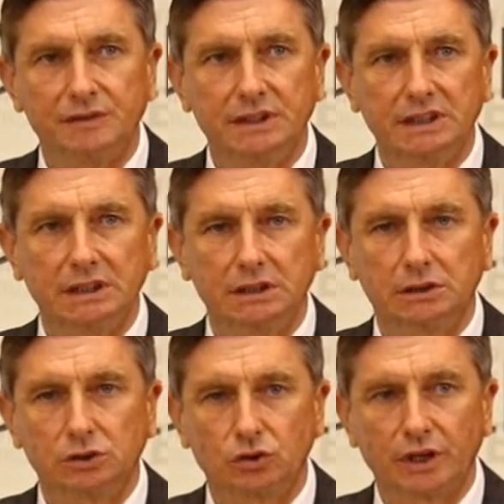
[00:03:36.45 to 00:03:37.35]
And this
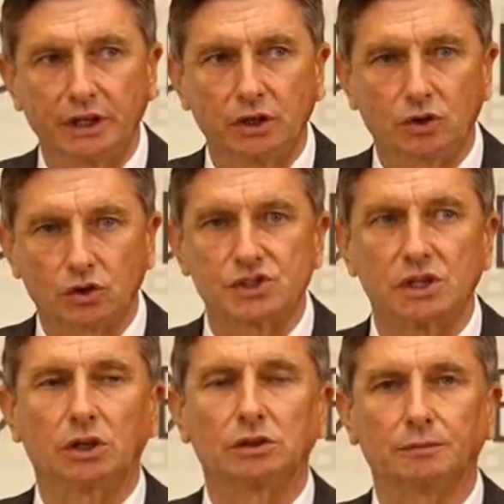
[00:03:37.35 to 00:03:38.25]
is the first time
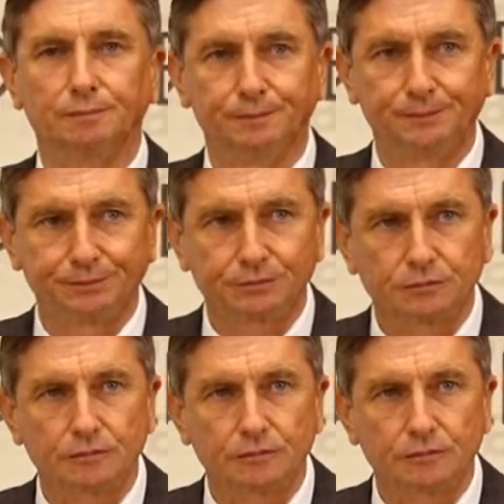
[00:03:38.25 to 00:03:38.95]
we have called